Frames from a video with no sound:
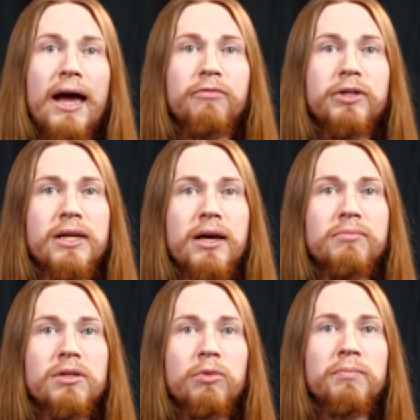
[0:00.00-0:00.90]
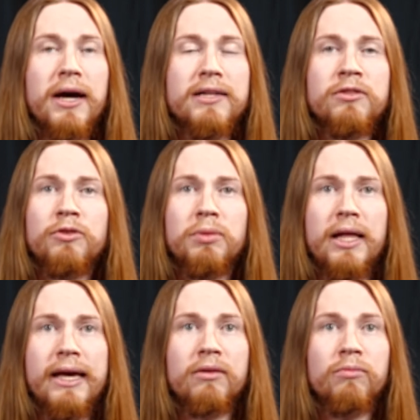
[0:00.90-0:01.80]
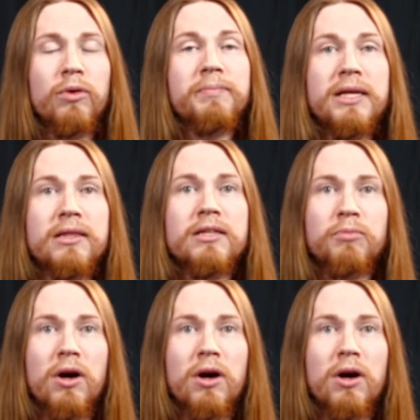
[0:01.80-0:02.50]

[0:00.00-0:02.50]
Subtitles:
Every time someone buys a new plan, repeat this